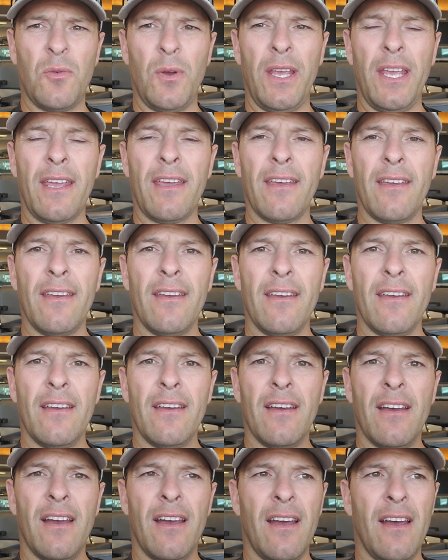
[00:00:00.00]
week
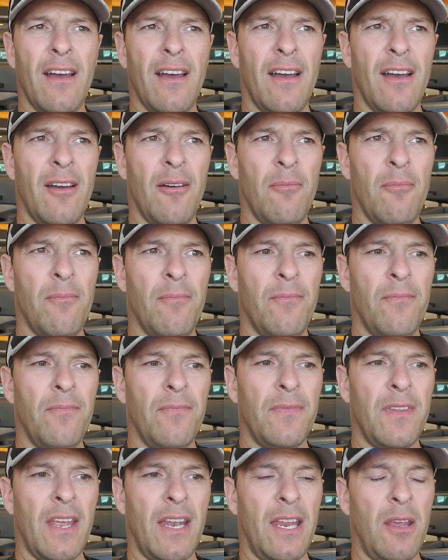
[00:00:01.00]

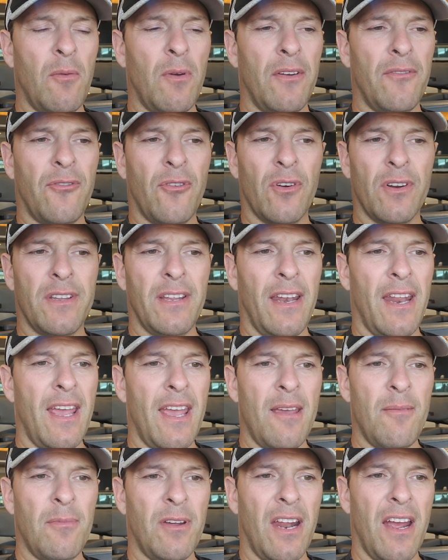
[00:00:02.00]
than he went for
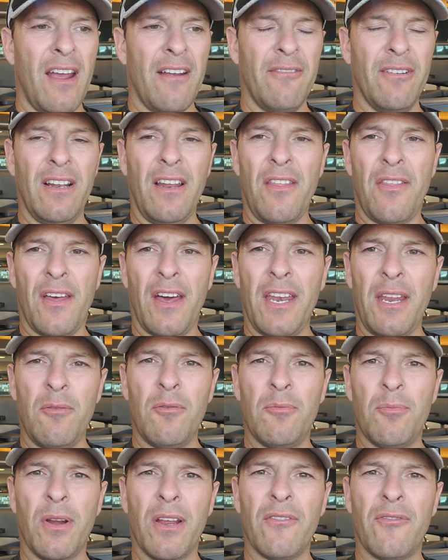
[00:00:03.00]
today, but I really thought he
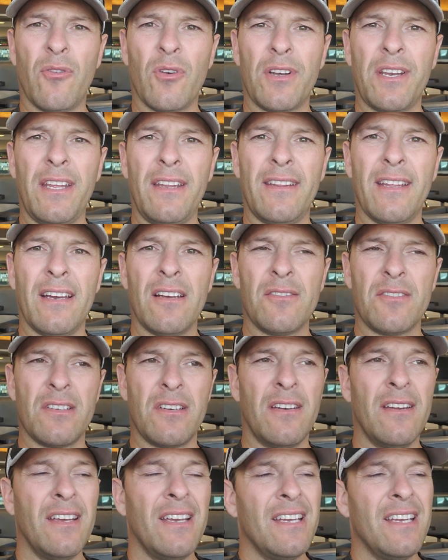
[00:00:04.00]
would bring $14,000.